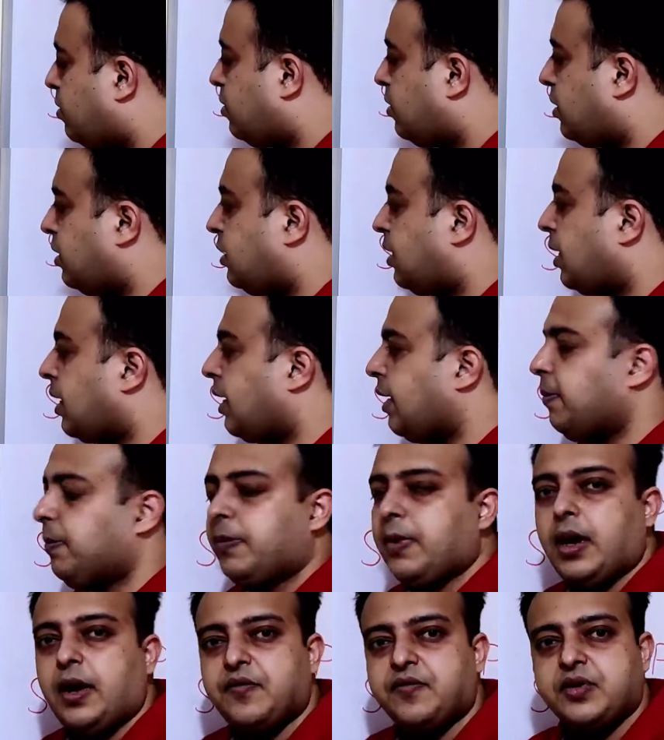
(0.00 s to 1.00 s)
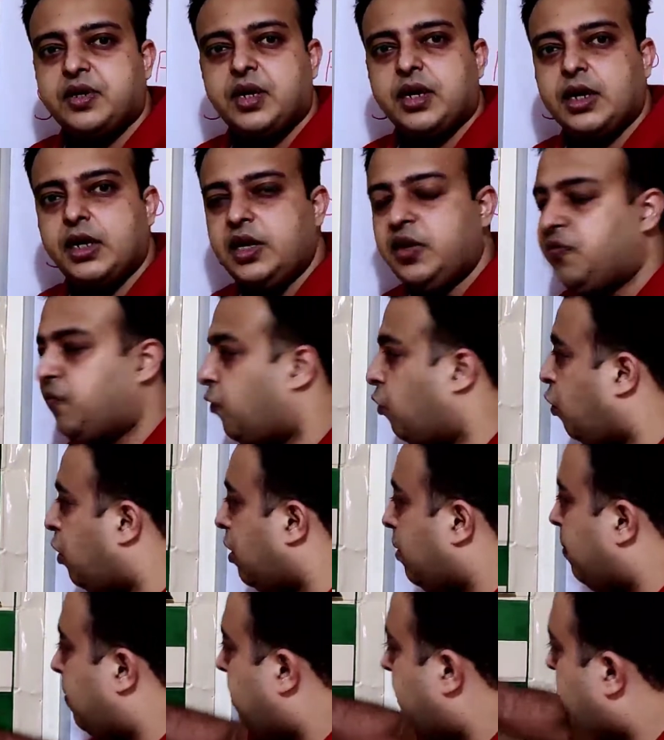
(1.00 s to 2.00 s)
In the game, after
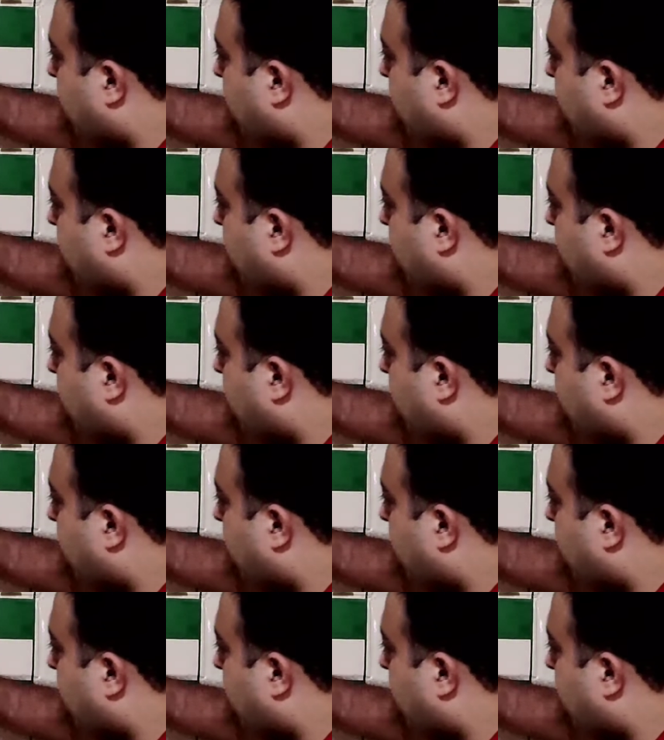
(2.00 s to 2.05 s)
e4,